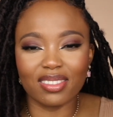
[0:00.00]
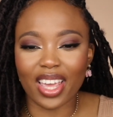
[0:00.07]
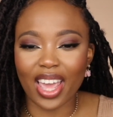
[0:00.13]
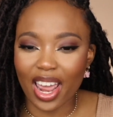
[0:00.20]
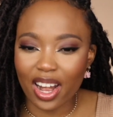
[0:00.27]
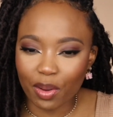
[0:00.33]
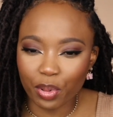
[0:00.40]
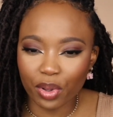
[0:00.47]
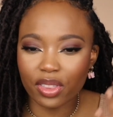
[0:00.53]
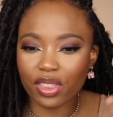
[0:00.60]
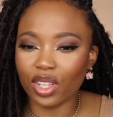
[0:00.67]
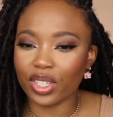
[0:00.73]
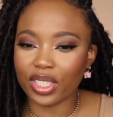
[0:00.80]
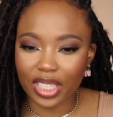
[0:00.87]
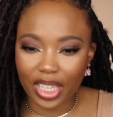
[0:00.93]
They kind of pulled the
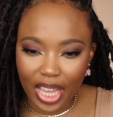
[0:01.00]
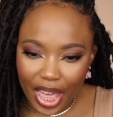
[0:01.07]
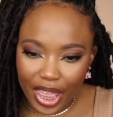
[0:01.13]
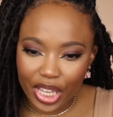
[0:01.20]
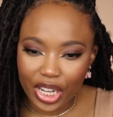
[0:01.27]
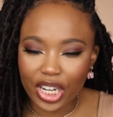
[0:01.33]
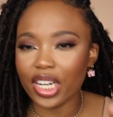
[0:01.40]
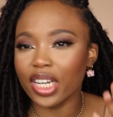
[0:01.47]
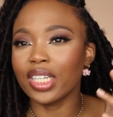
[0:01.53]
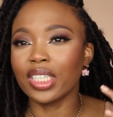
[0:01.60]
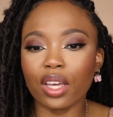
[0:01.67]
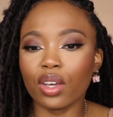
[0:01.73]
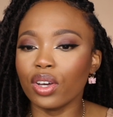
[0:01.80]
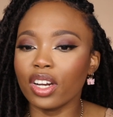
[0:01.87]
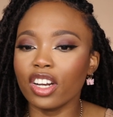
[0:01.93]
look together.
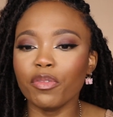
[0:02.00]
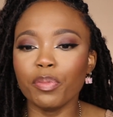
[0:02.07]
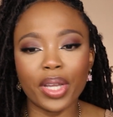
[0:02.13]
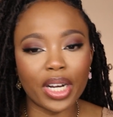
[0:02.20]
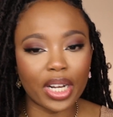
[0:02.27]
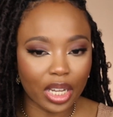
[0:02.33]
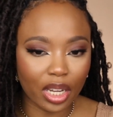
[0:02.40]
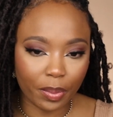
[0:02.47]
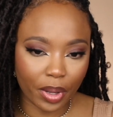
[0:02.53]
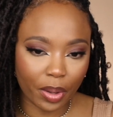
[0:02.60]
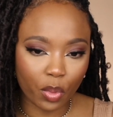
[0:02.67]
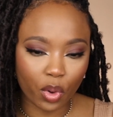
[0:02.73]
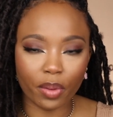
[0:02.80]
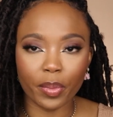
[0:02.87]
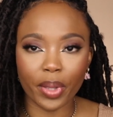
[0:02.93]
Could have been a little bit
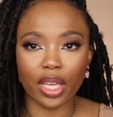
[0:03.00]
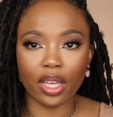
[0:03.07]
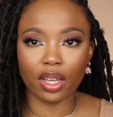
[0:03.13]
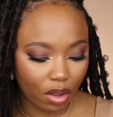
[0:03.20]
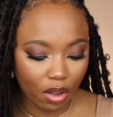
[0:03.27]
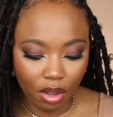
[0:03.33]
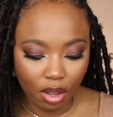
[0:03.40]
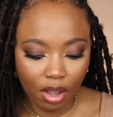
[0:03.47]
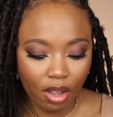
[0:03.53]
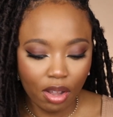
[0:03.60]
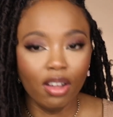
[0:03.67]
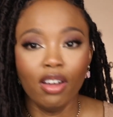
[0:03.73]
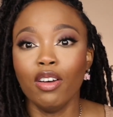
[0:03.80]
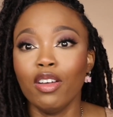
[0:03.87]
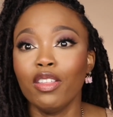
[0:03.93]
more mink.
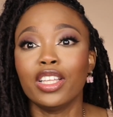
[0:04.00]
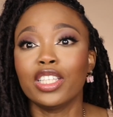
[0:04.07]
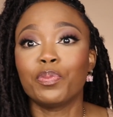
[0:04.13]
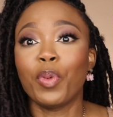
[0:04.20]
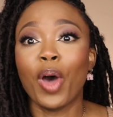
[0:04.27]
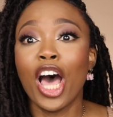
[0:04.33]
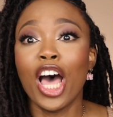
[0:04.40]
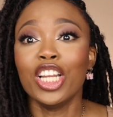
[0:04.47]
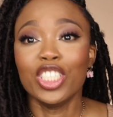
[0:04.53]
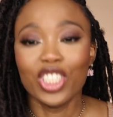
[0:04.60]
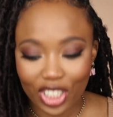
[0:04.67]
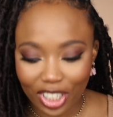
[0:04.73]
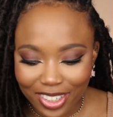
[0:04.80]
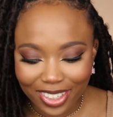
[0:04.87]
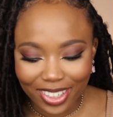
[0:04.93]
Oh, the sponge.